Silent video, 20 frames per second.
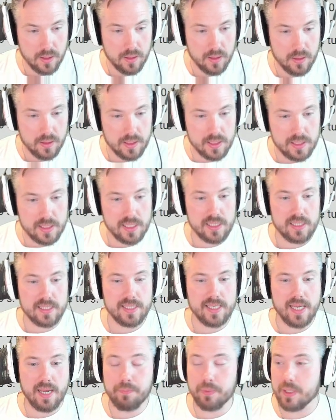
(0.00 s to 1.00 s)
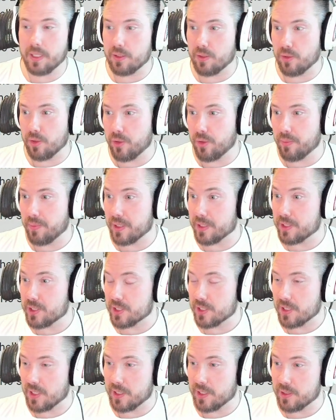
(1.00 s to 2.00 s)
This is SAP that
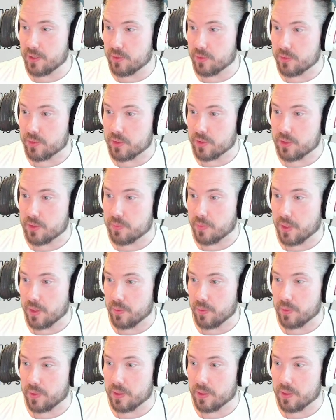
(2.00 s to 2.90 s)
overmatches light cruisers, but